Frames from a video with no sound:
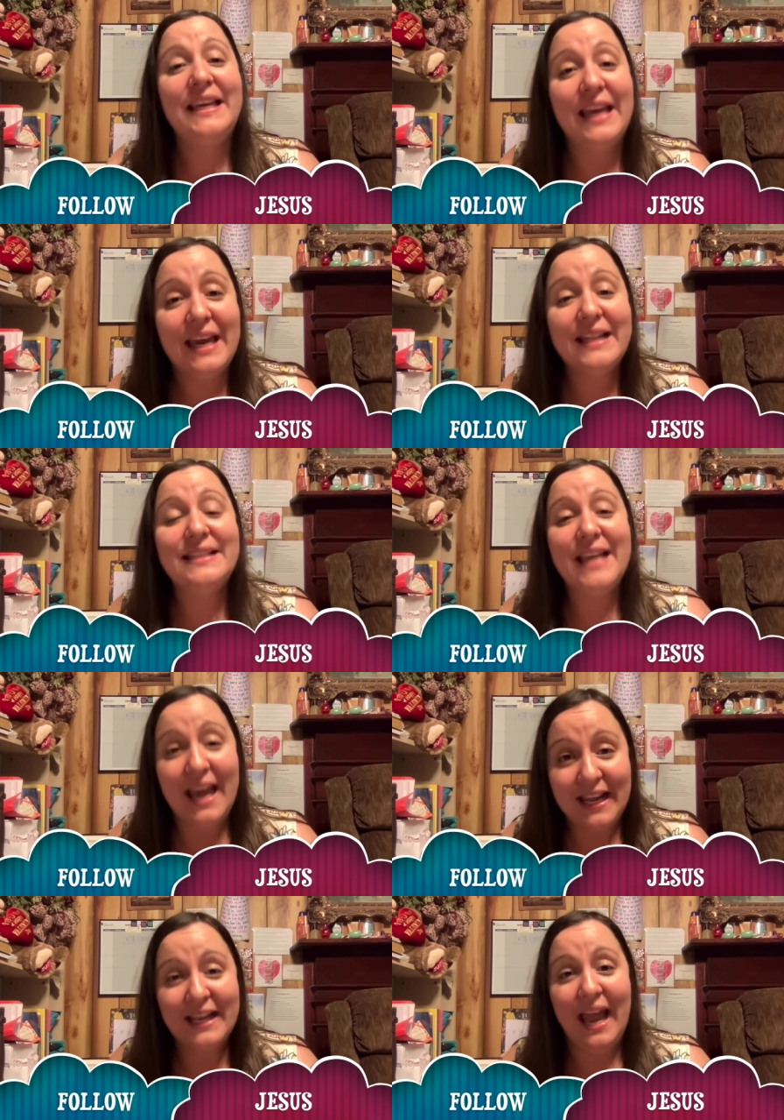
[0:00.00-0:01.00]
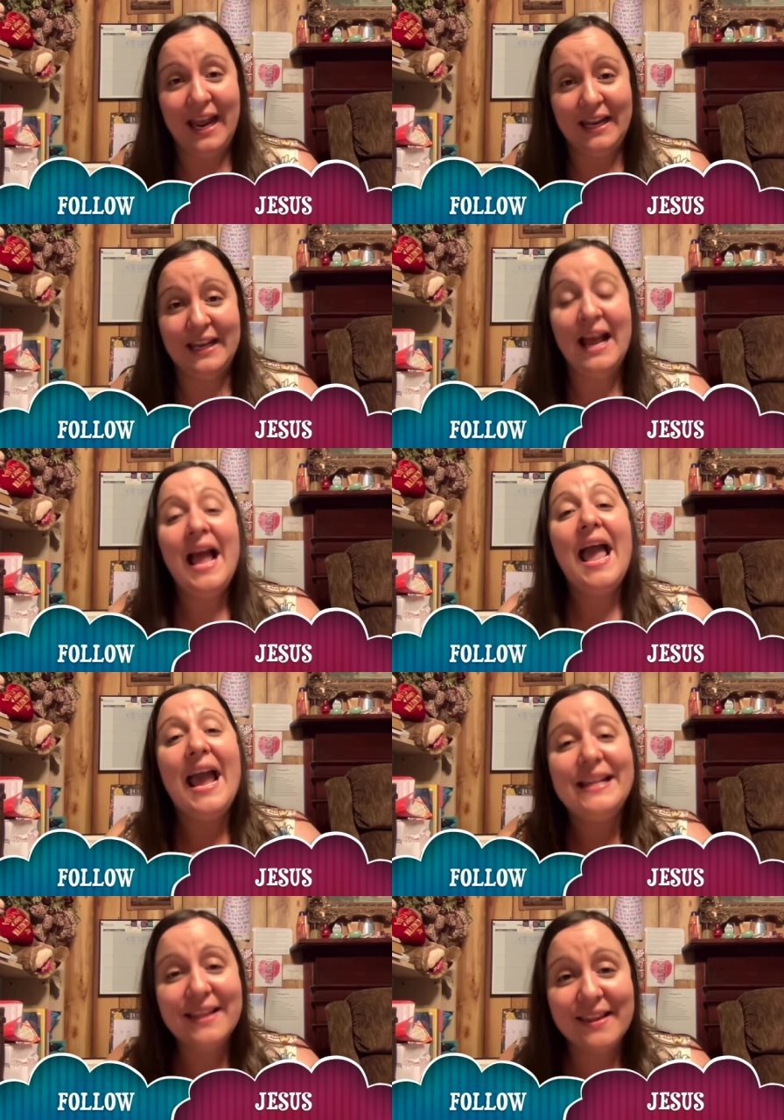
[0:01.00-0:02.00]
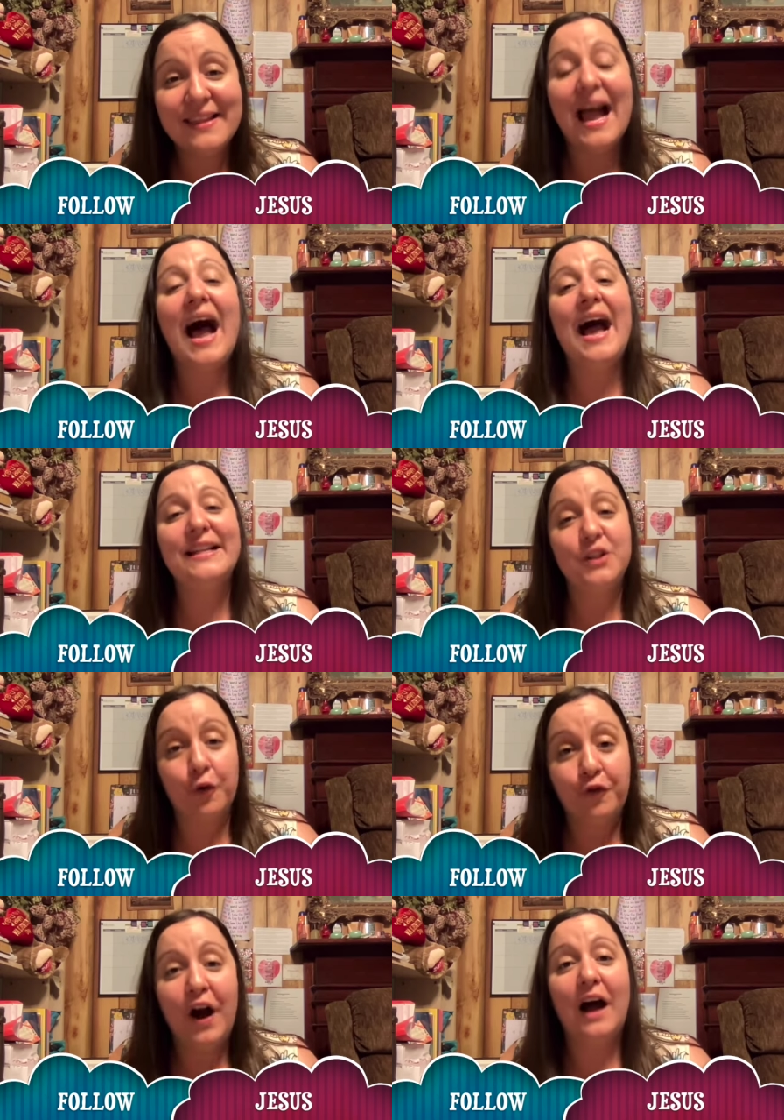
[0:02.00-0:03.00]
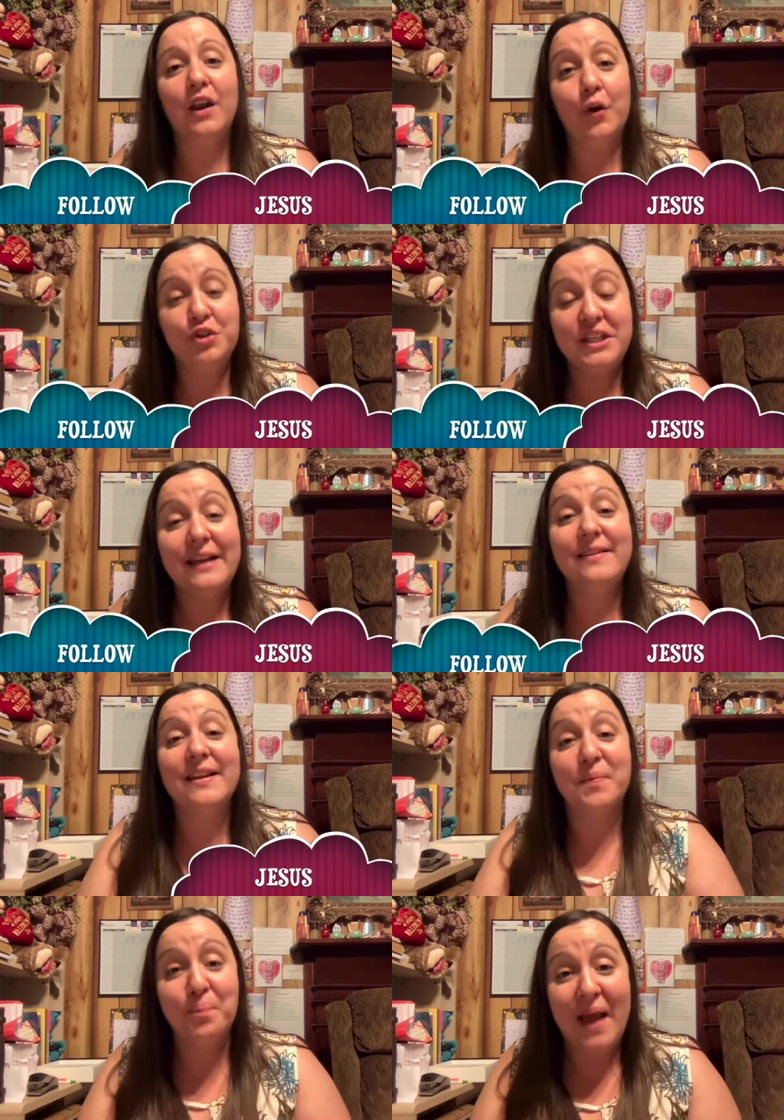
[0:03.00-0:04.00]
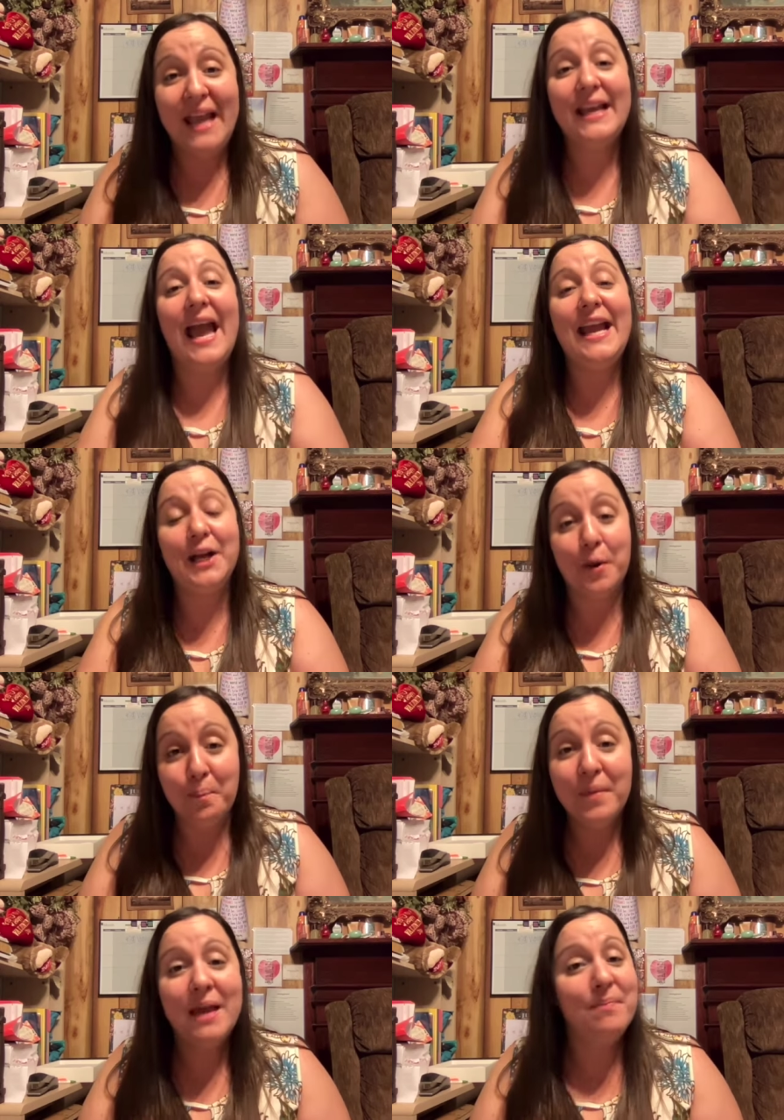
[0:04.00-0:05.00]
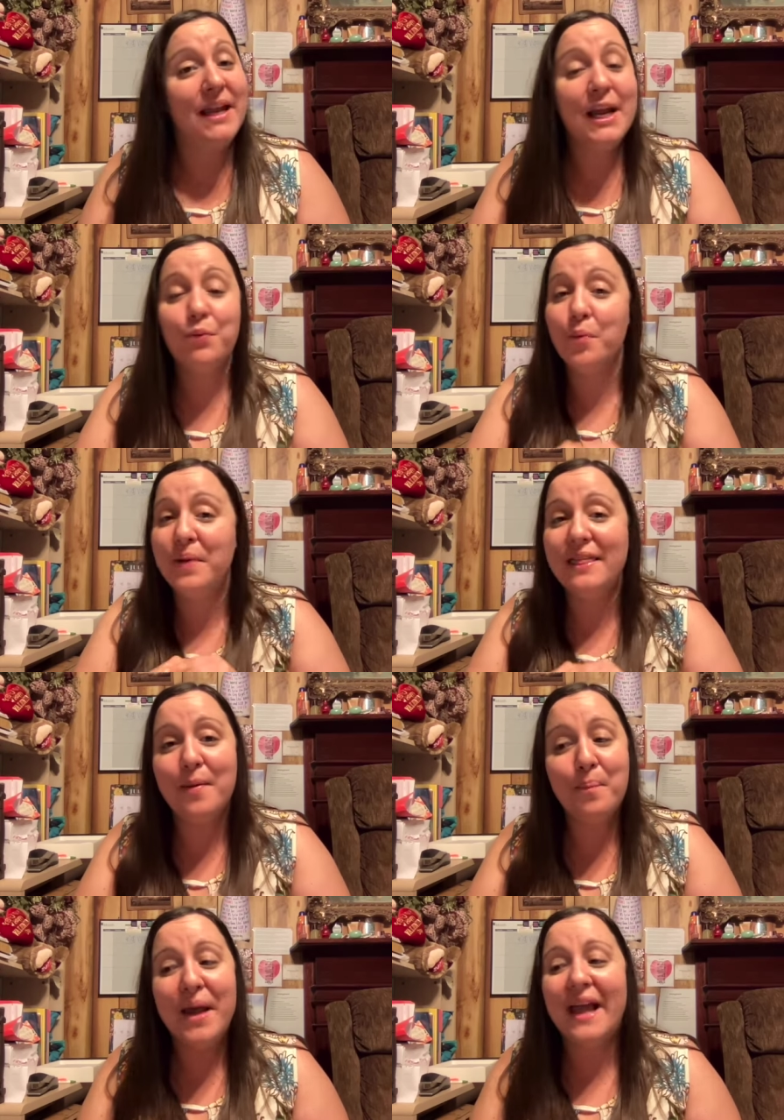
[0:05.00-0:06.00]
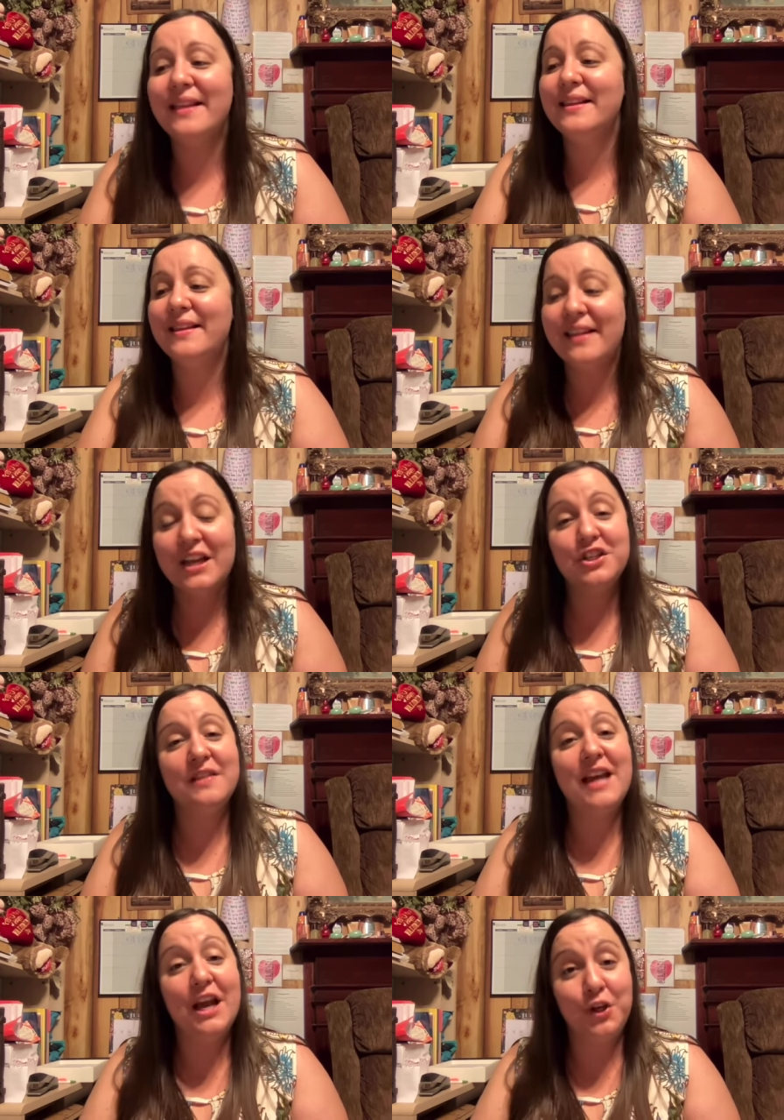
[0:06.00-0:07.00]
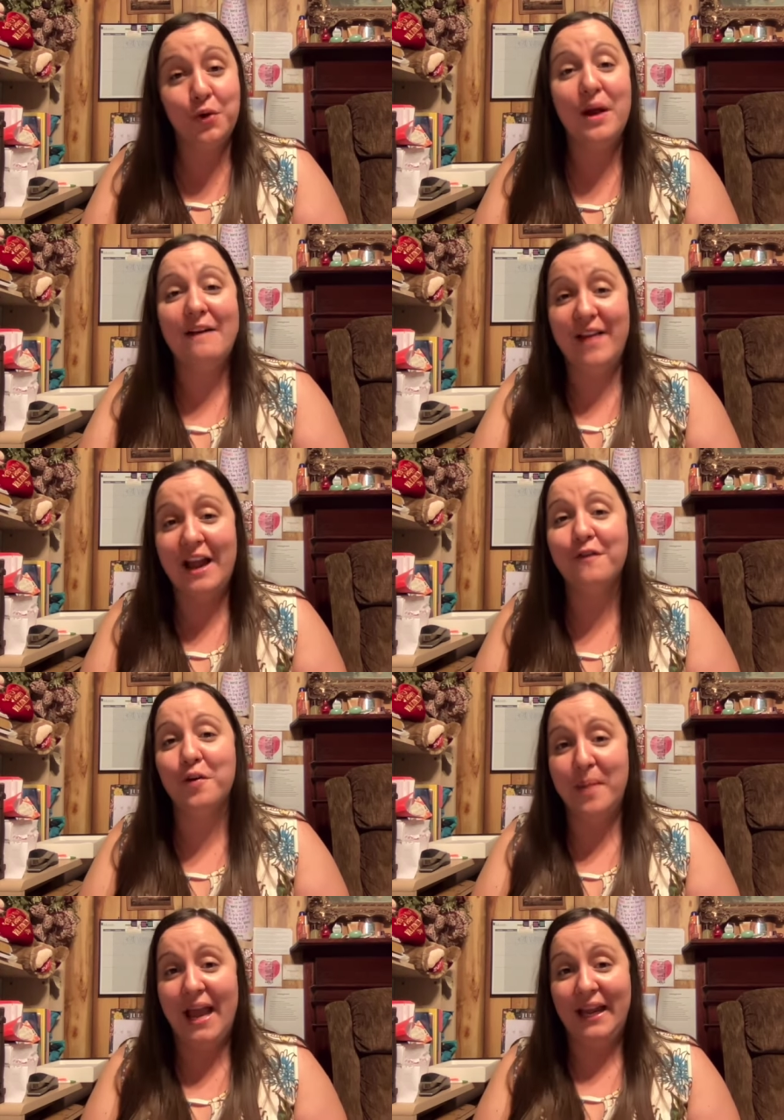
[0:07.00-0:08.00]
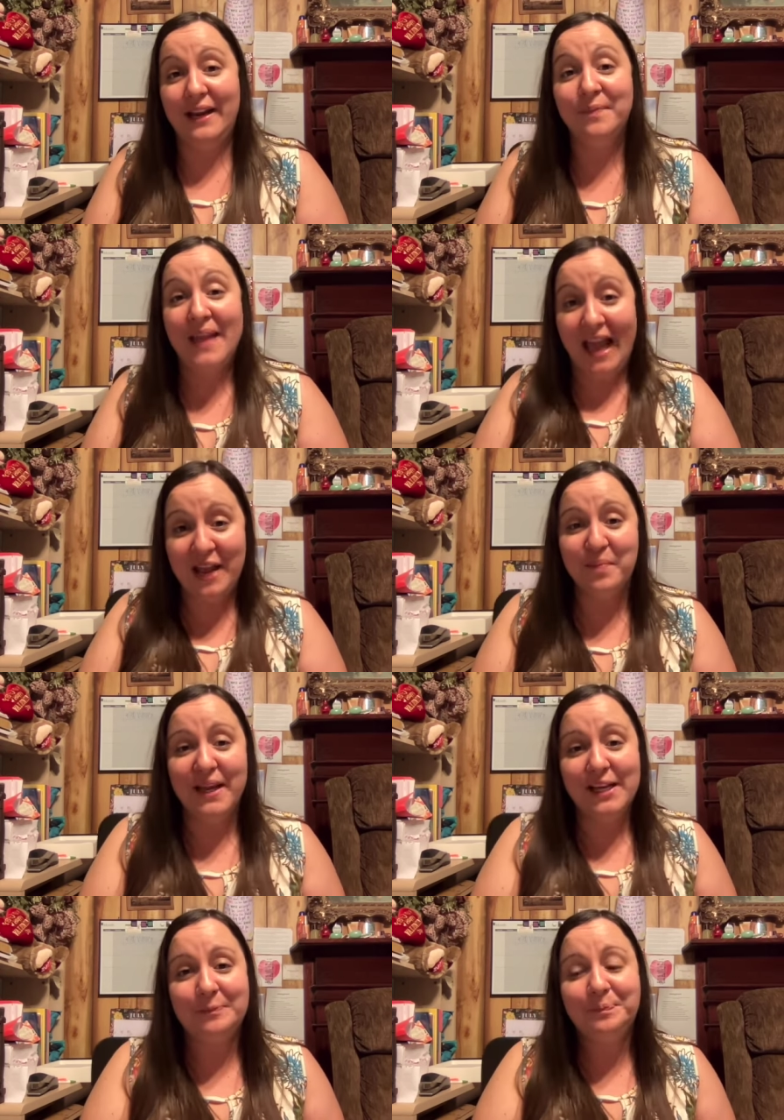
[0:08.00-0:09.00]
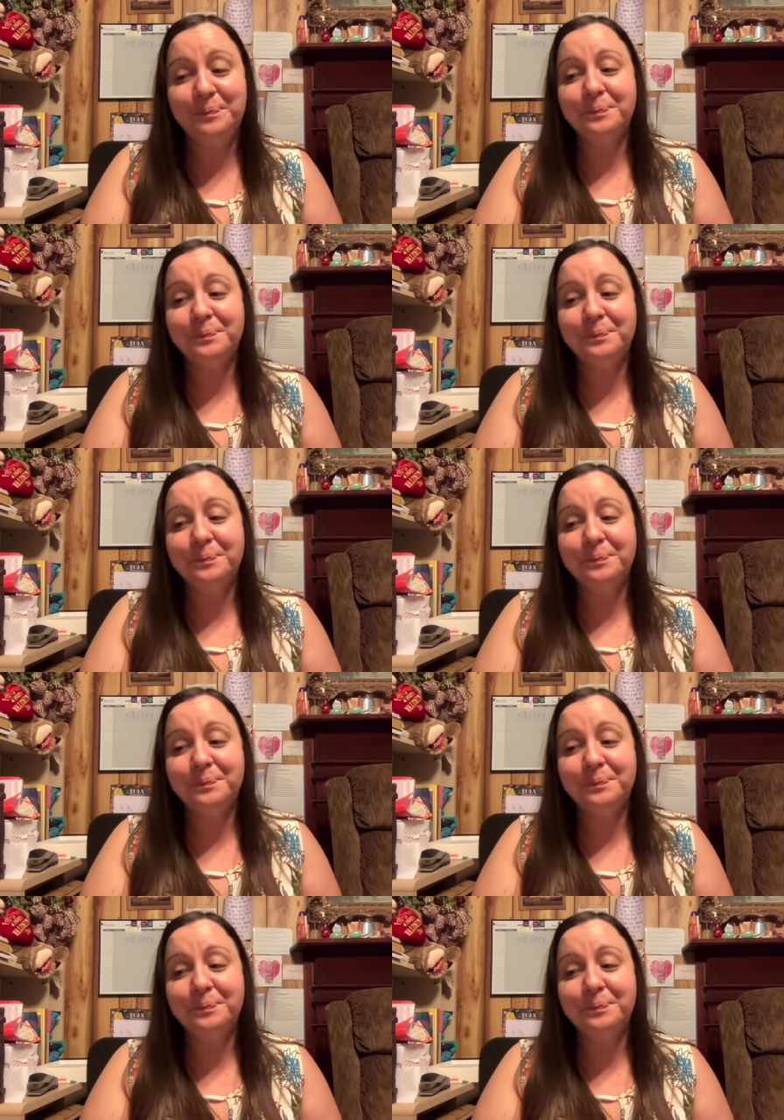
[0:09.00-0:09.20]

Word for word: get dedicated, and decide to follow Jesus. Make a commitment. It will be the best decision that you have ever made. Amen.